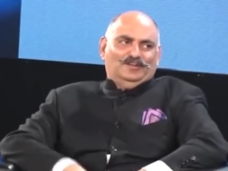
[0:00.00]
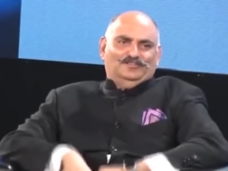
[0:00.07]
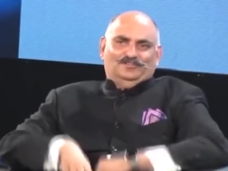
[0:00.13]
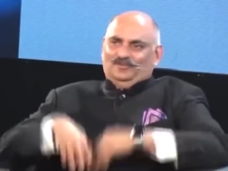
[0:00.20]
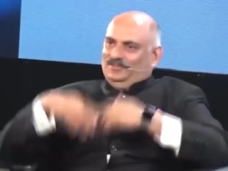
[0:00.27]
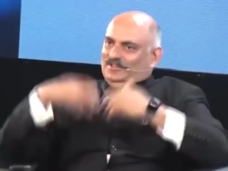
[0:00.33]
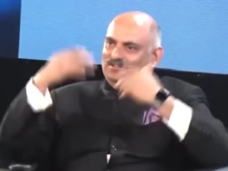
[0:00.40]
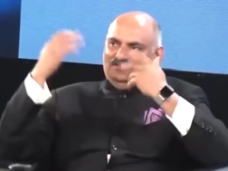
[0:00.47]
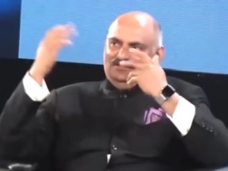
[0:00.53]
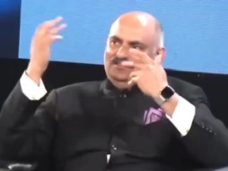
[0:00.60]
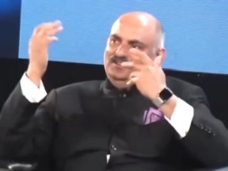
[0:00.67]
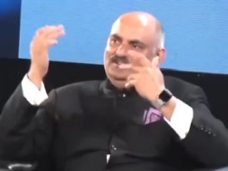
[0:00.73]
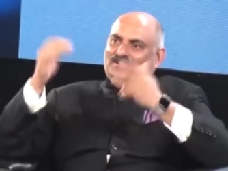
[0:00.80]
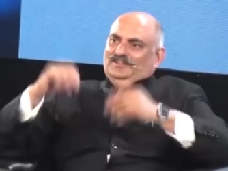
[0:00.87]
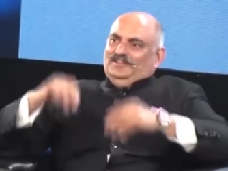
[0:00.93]
And so there's
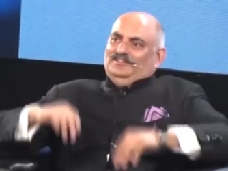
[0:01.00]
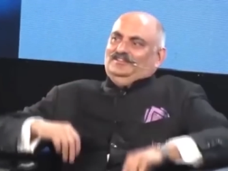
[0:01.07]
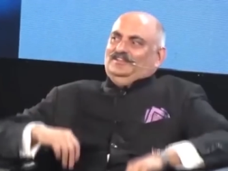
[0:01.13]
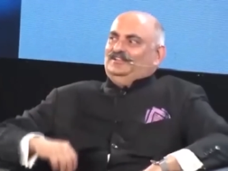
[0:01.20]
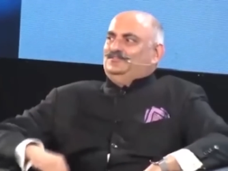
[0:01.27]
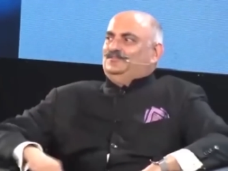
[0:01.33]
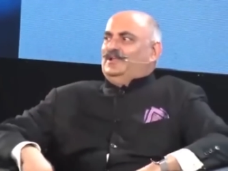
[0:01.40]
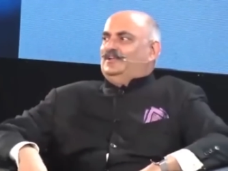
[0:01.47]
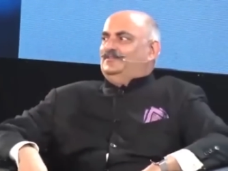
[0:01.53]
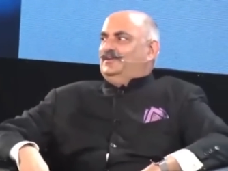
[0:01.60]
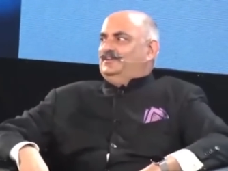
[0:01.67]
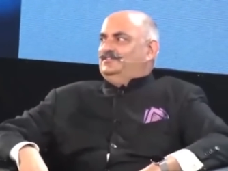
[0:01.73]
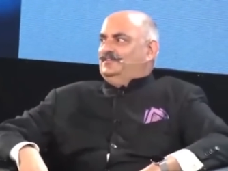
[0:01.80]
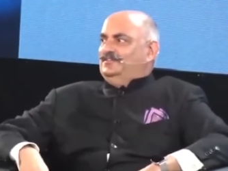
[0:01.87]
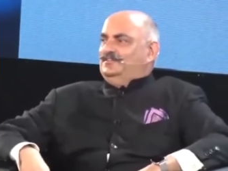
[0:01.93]
these
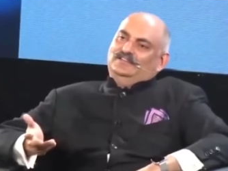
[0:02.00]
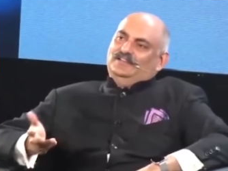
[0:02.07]
revelations.